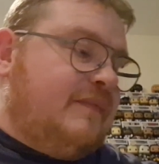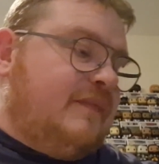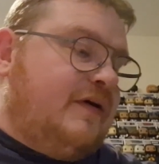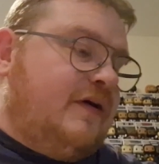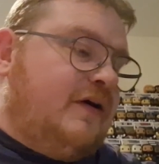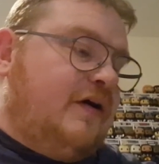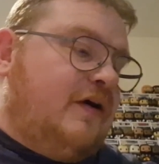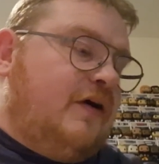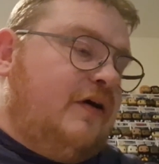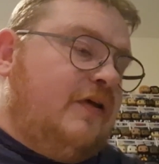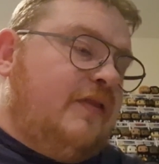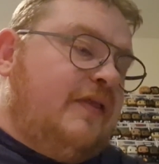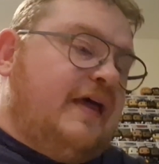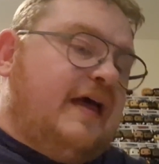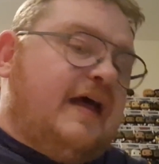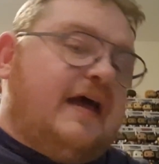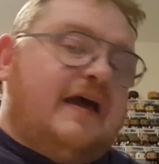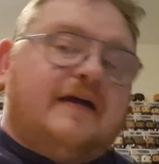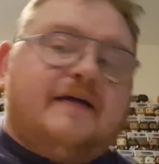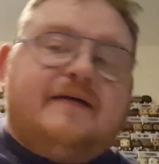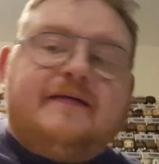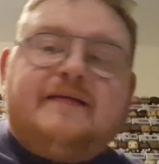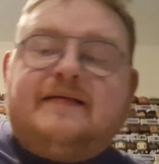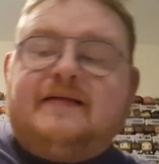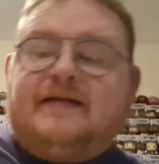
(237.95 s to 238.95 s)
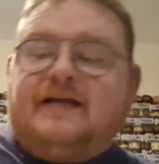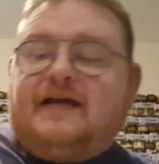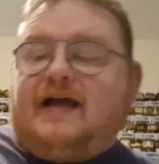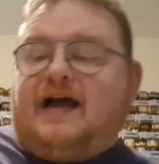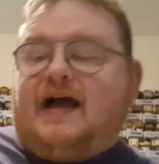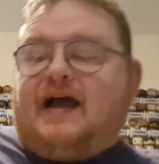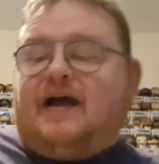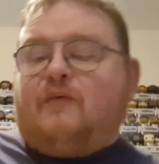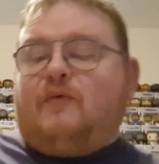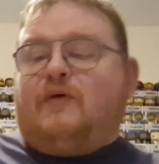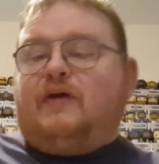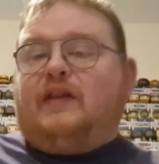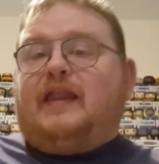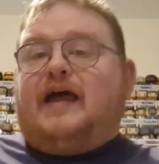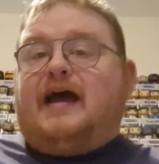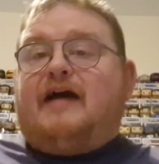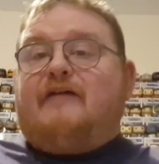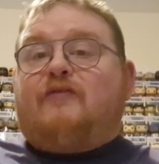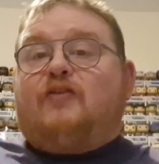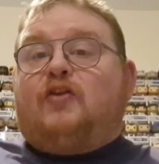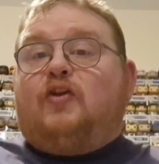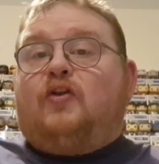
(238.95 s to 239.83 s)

all there. I will have a